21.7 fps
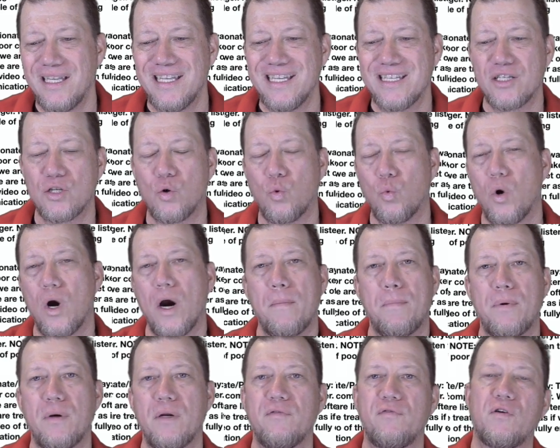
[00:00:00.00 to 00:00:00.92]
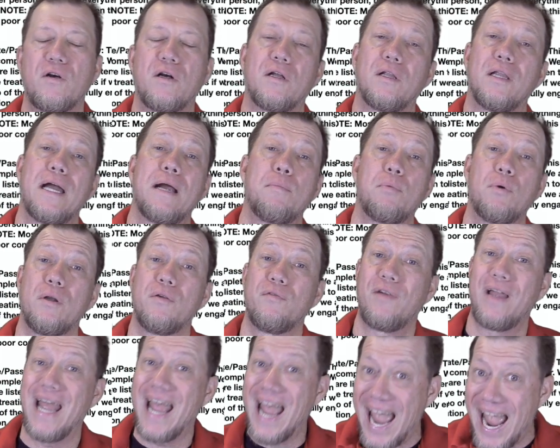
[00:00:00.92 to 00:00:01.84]
this cooperative, collaborative,
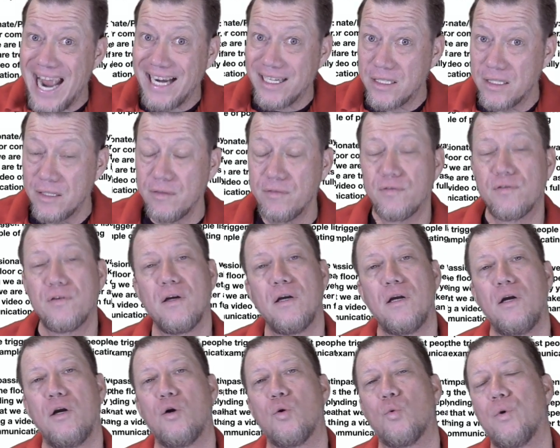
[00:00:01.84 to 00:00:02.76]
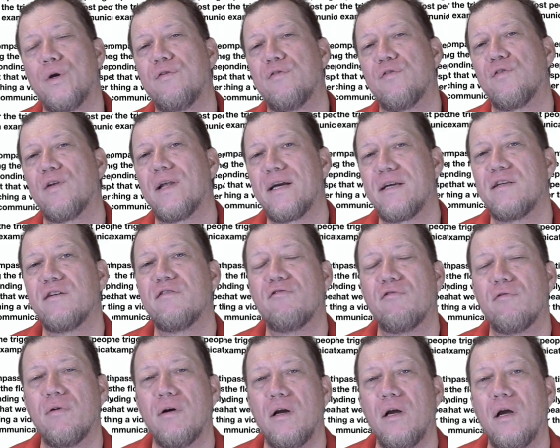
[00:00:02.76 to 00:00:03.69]
active,
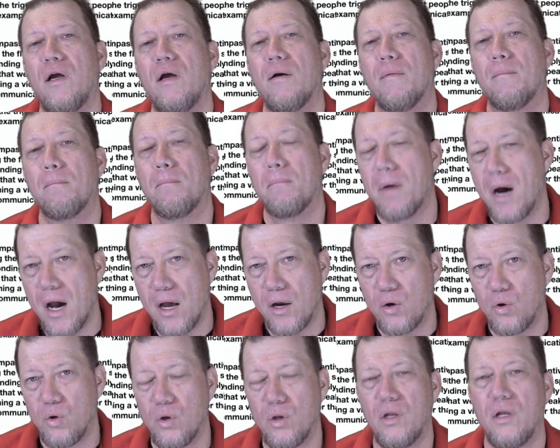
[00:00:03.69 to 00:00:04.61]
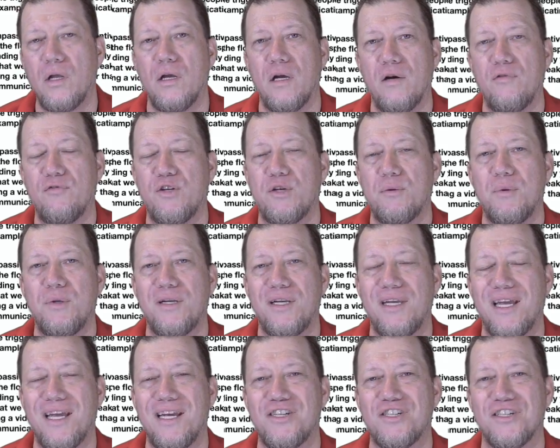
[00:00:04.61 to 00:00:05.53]
reflective model of
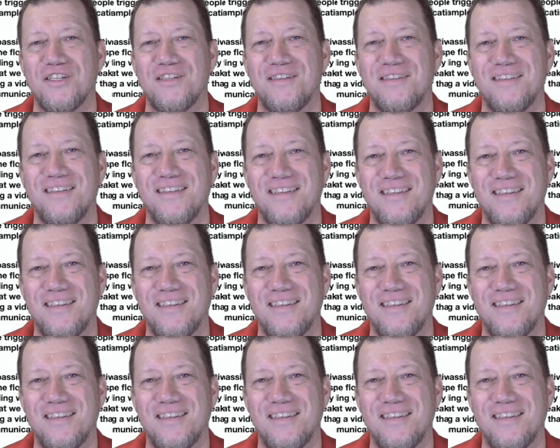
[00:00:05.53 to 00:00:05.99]
communication.